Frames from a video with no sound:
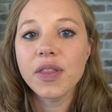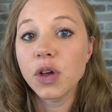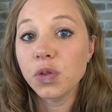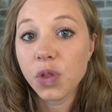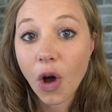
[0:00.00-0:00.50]

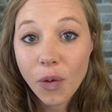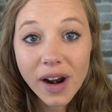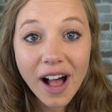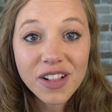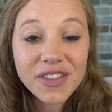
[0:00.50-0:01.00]
The
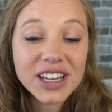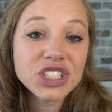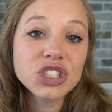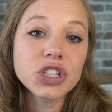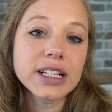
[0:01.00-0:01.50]
lower
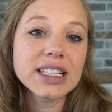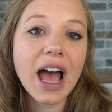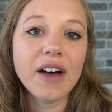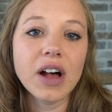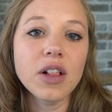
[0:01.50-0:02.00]
elevation trees
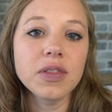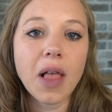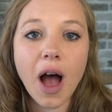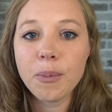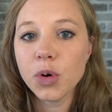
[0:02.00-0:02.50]
have a
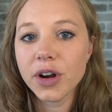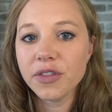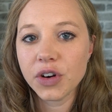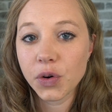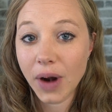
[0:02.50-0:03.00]
lot more
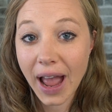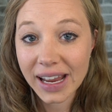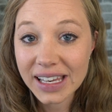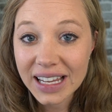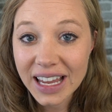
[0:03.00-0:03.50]

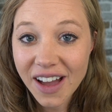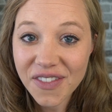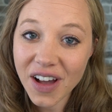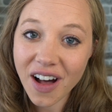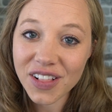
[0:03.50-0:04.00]
variety
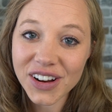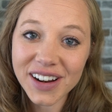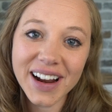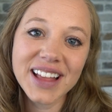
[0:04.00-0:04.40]
of color.